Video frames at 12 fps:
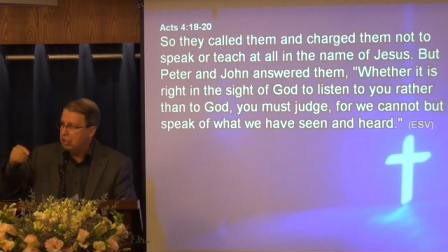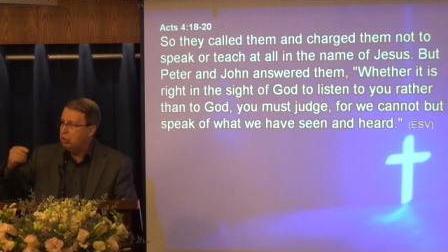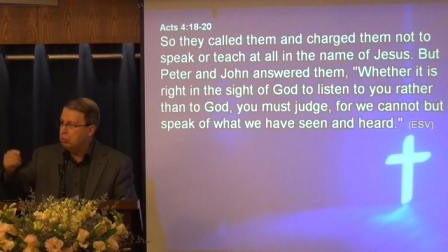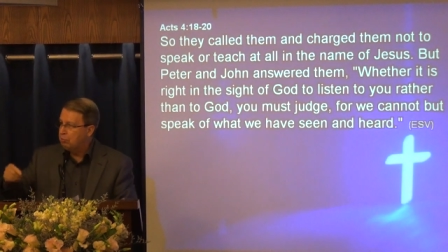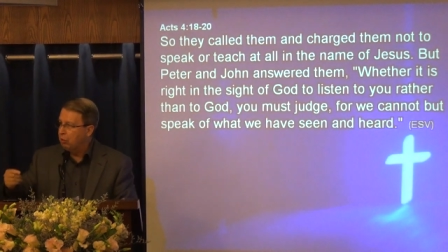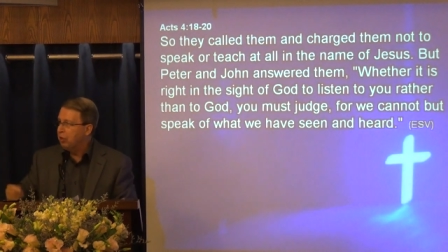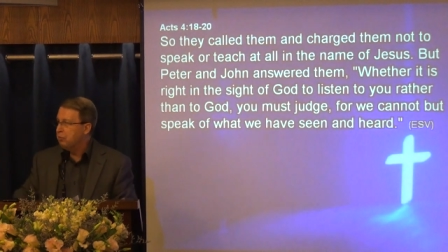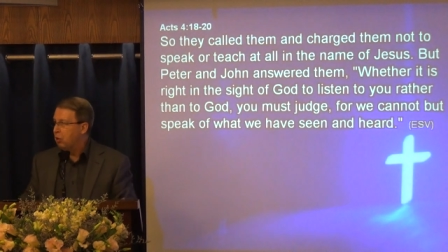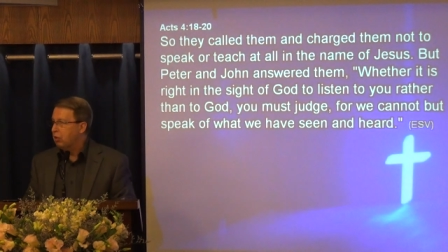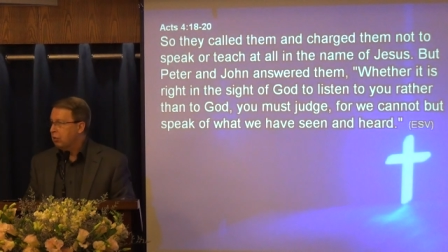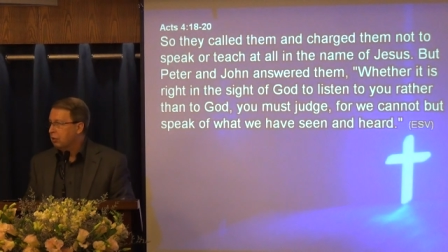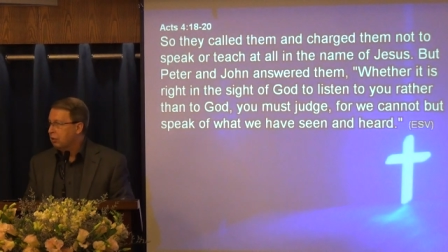need to pray
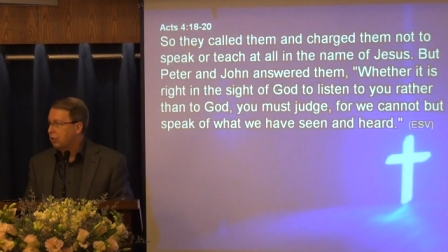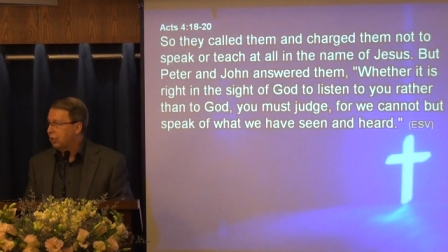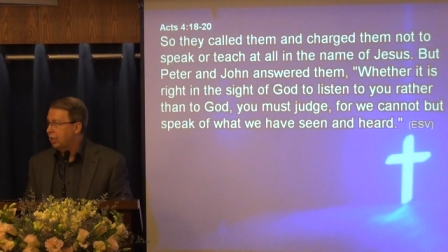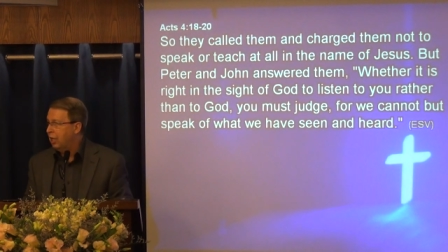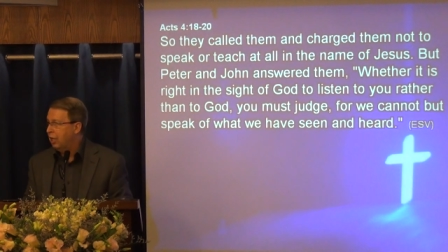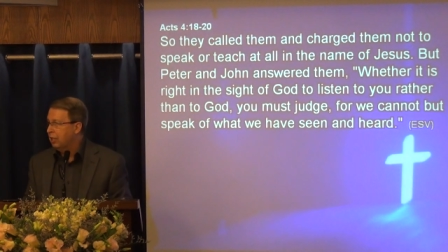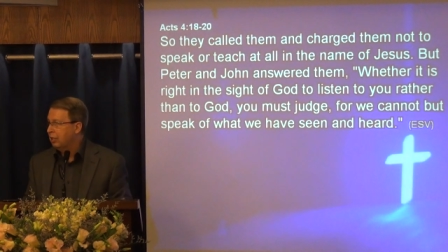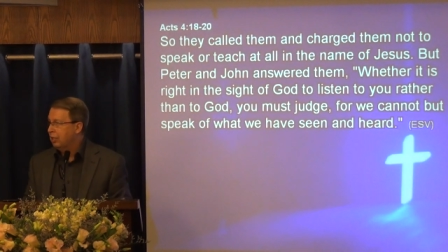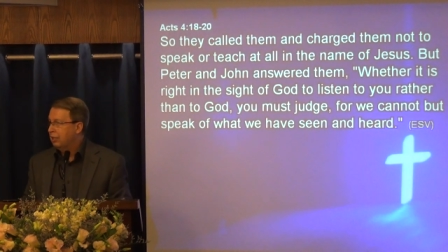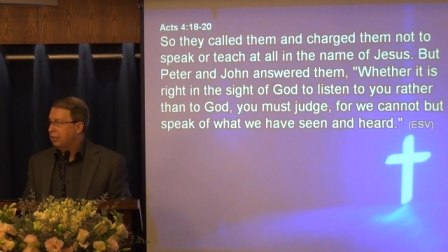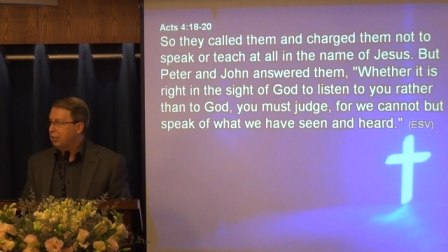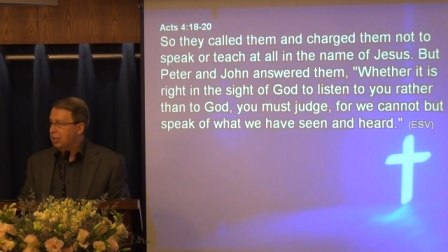more, okay?
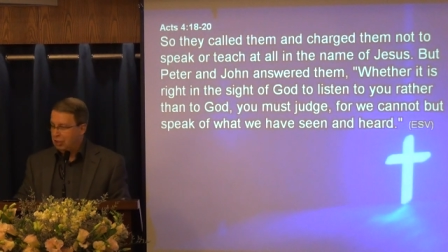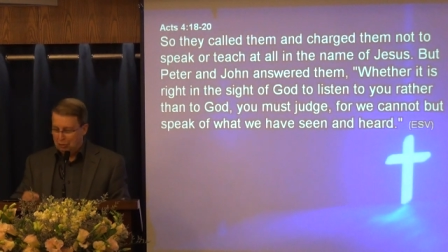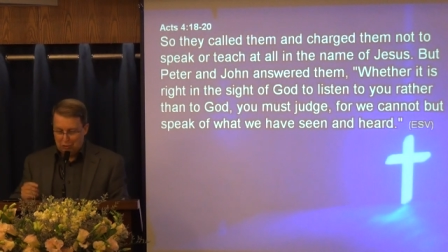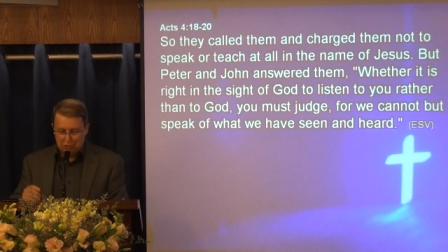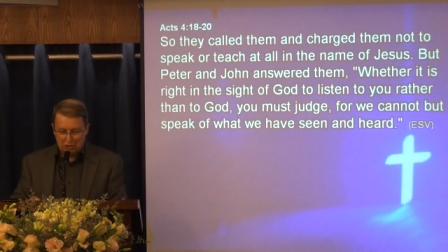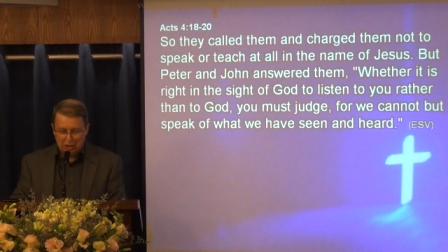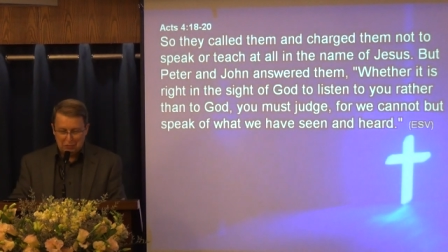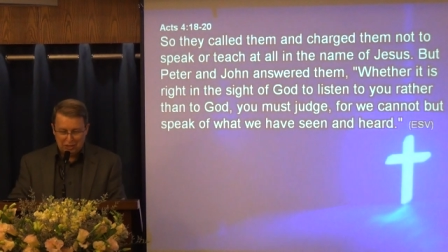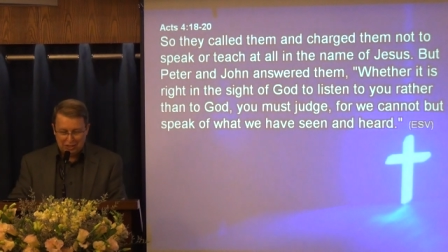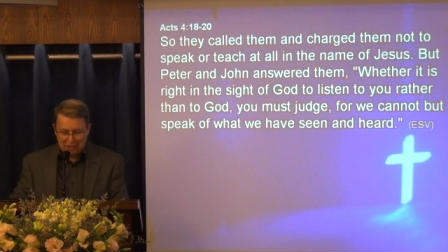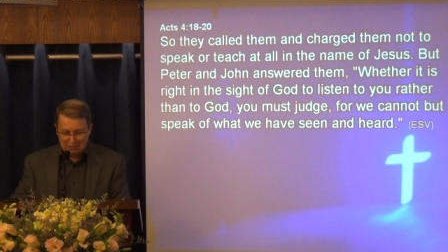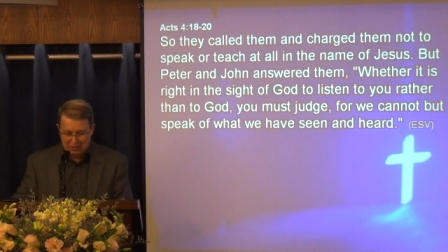You need to do
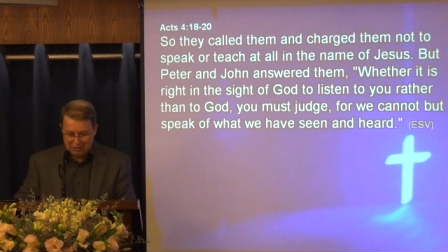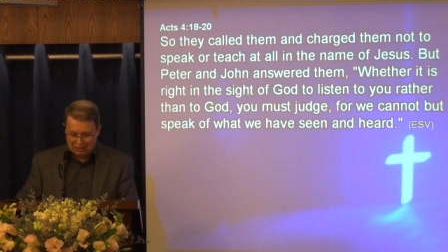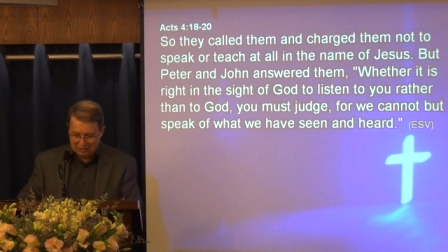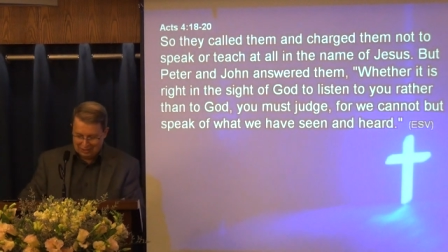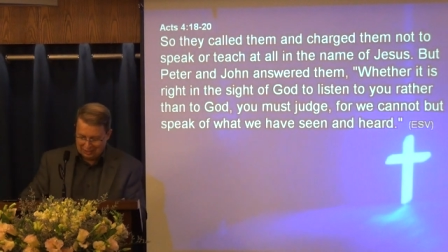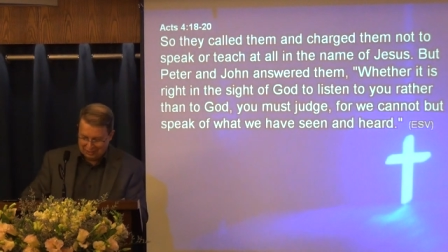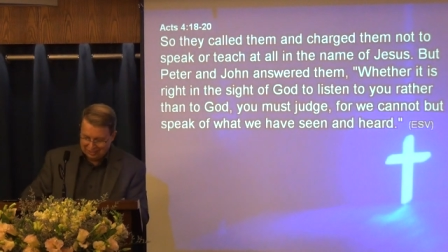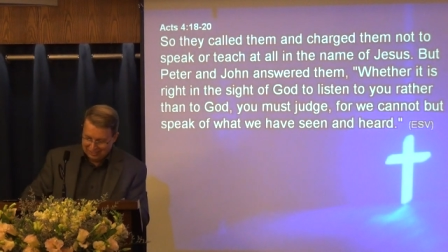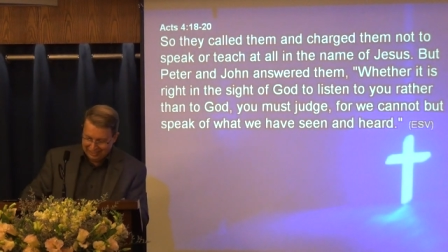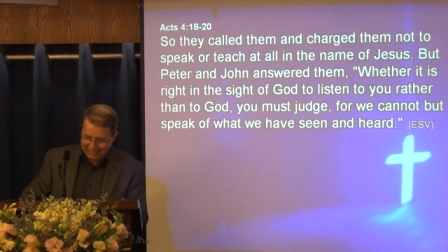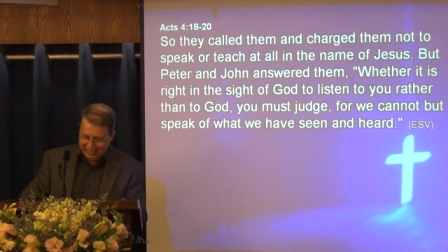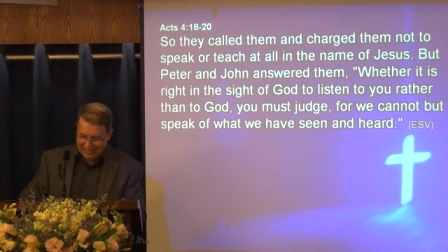something about it.
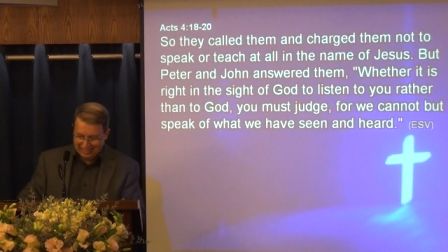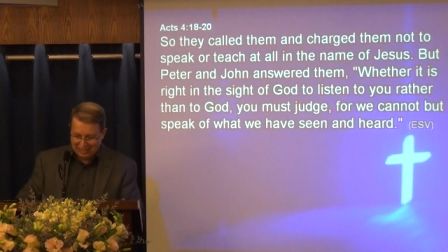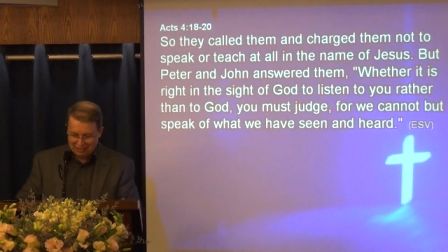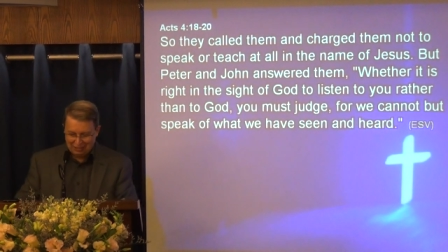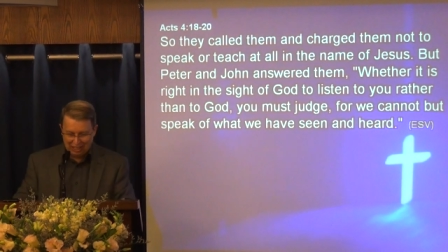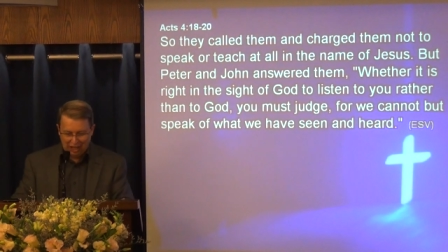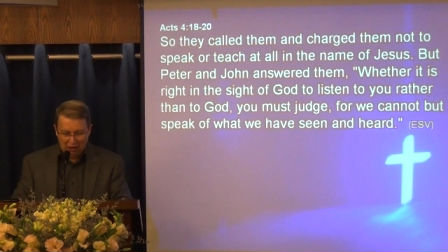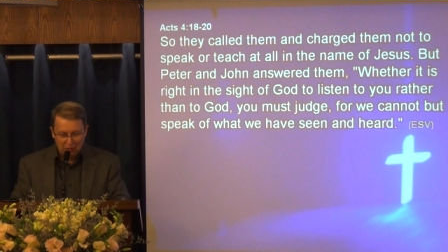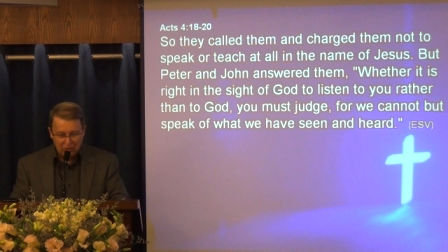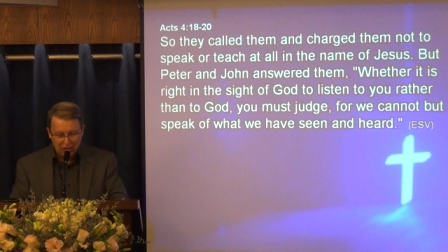Hallelujah.